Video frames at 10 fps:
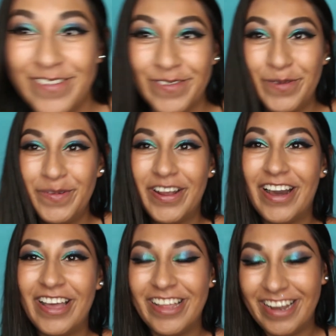super
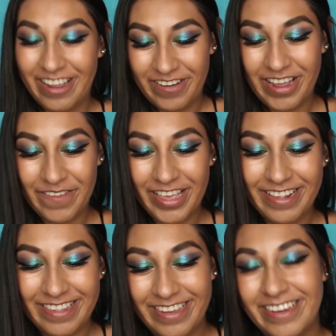hot and I don't have
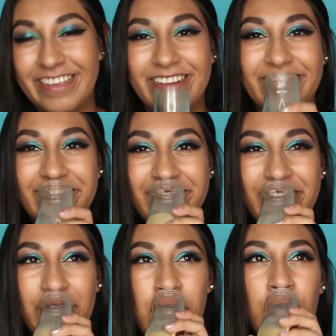AC in here,
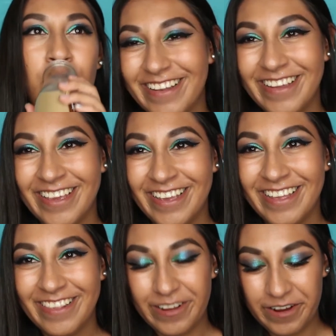so
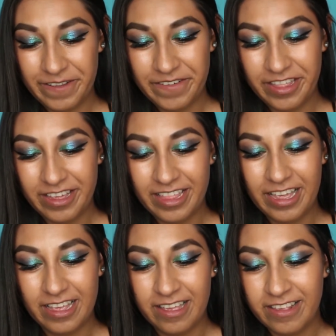sorry if I look
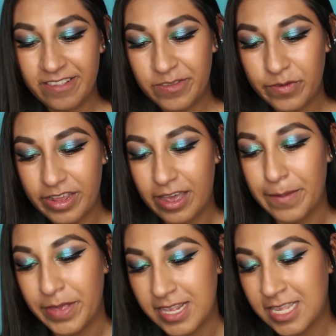like a sweaty
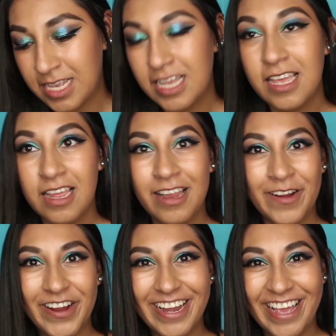hot mess right